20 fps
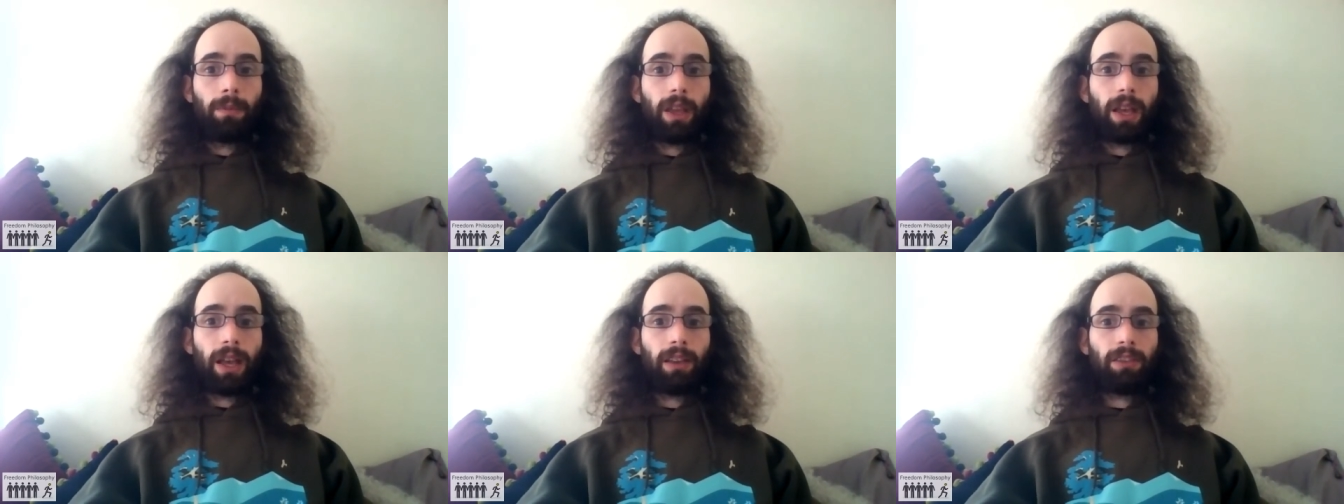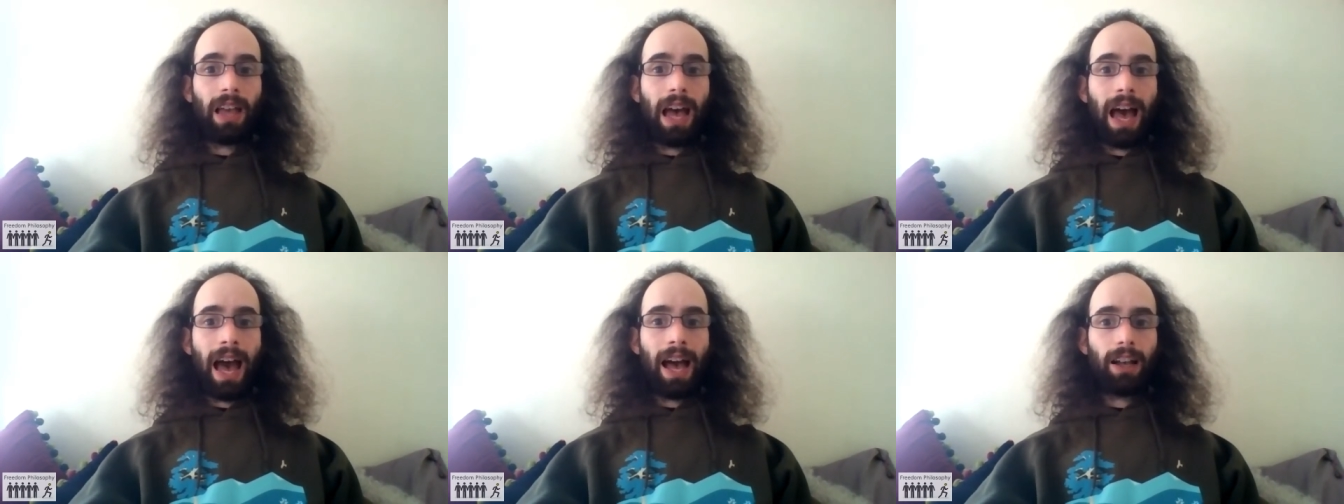is
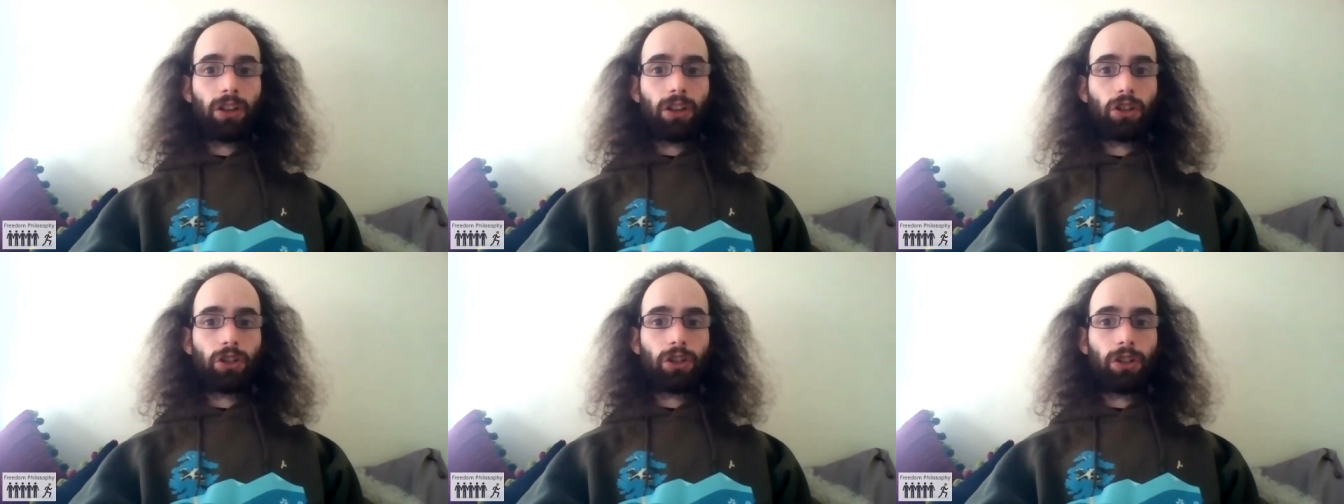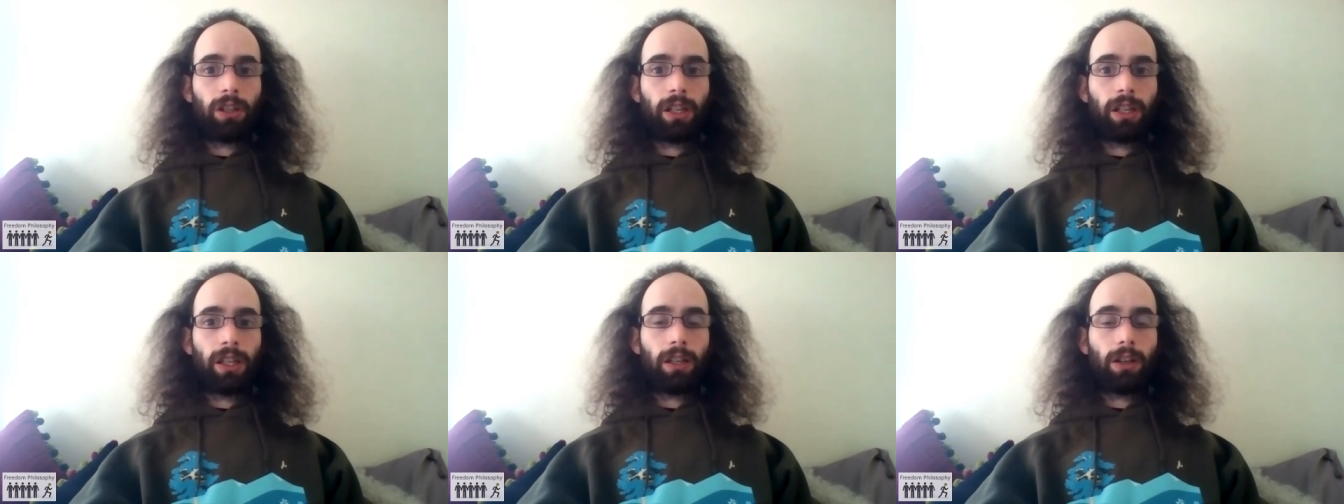
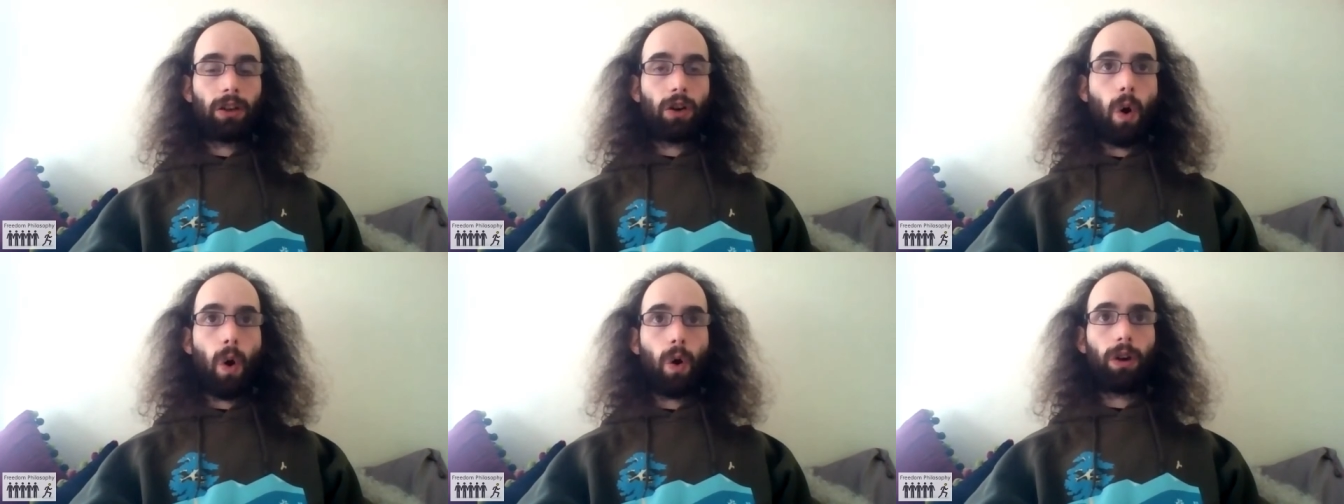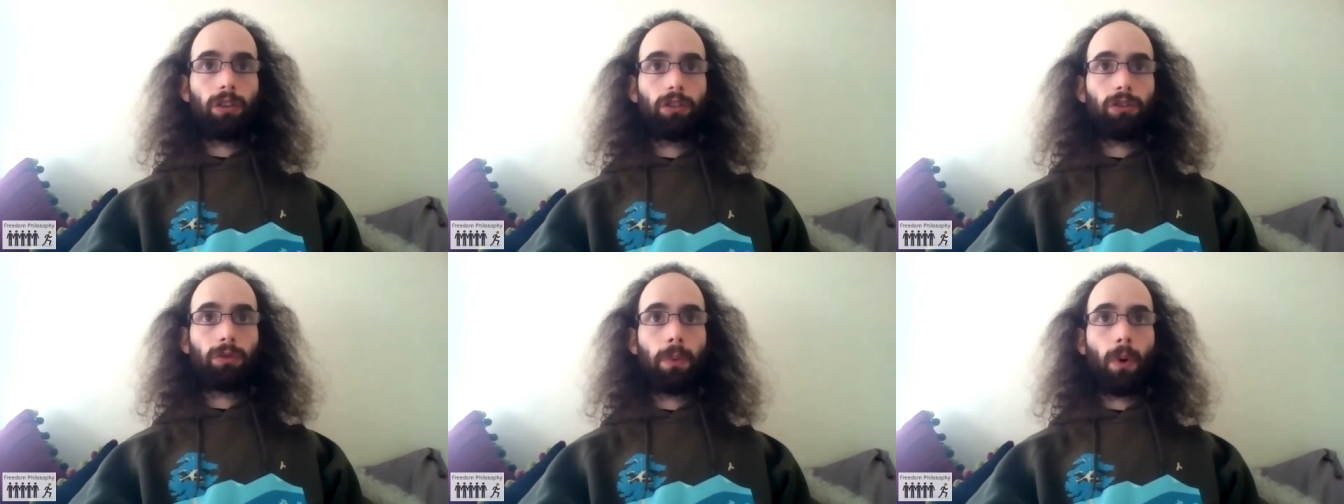actually
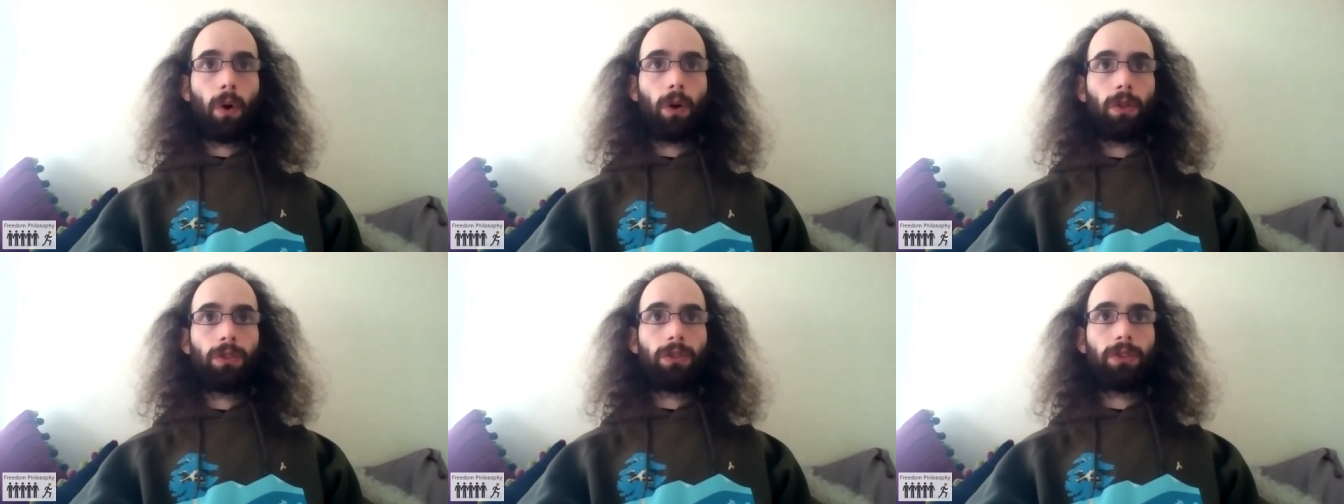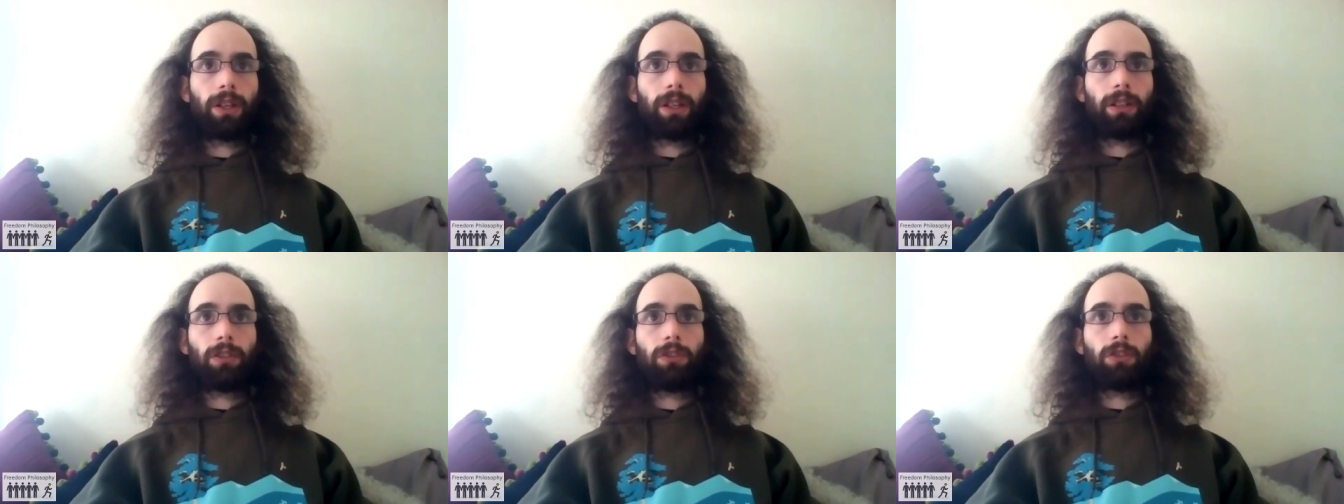
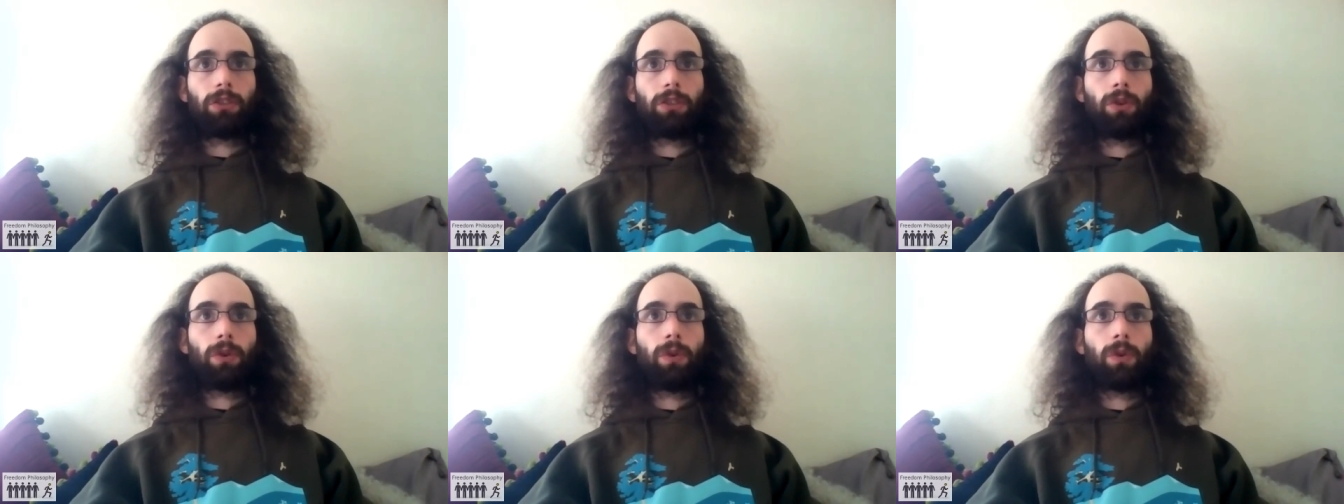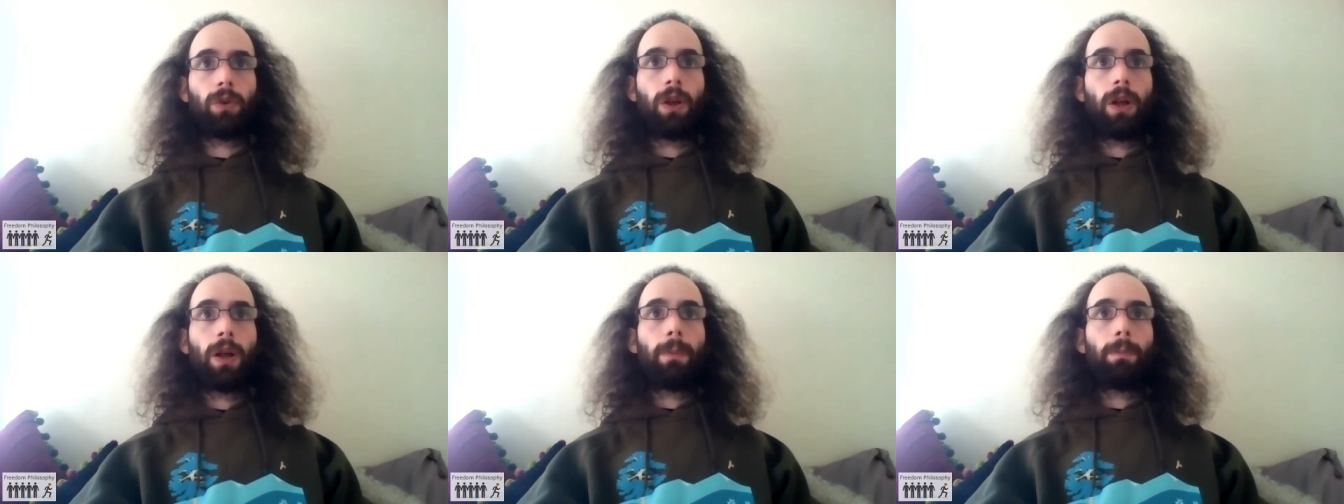corresponding
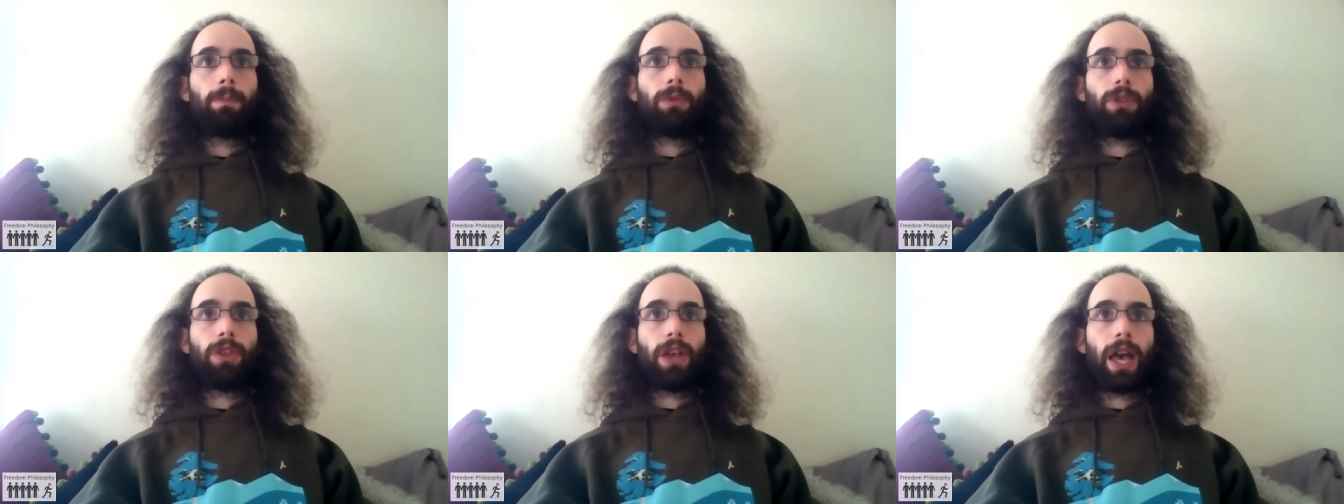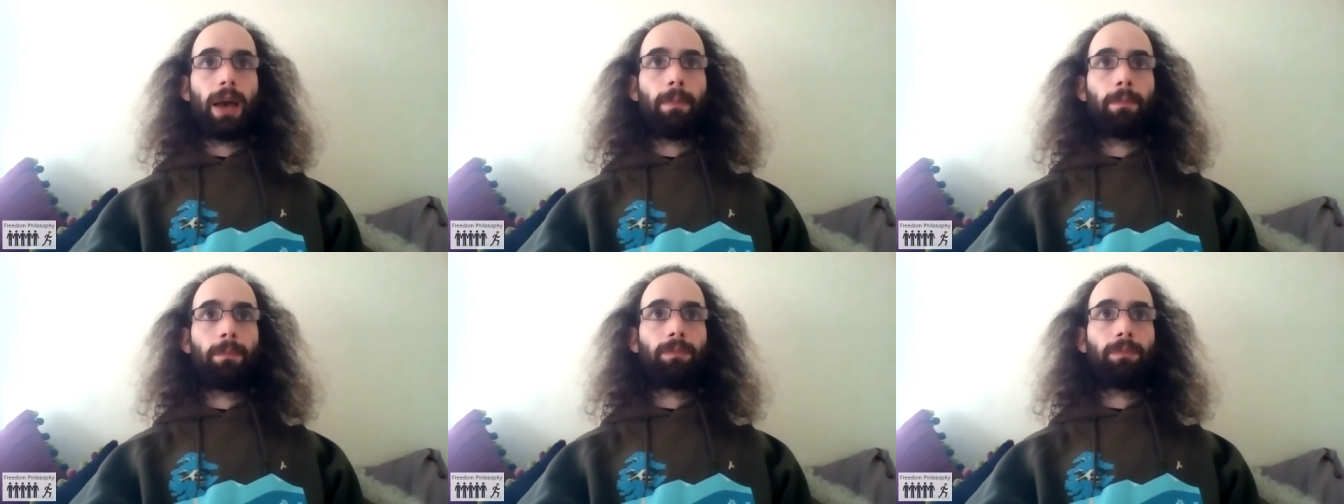to
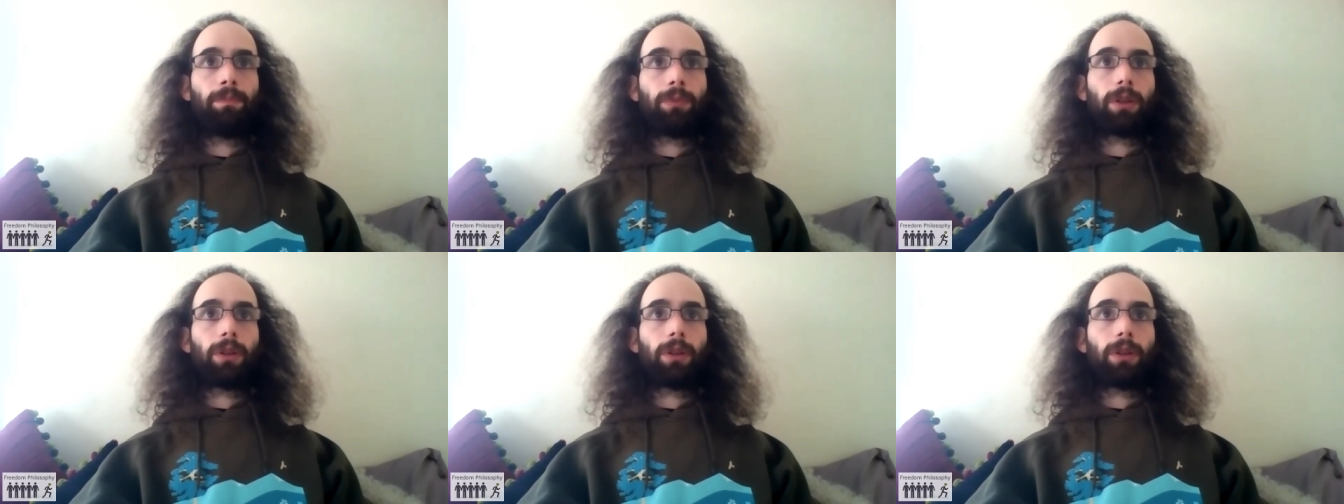them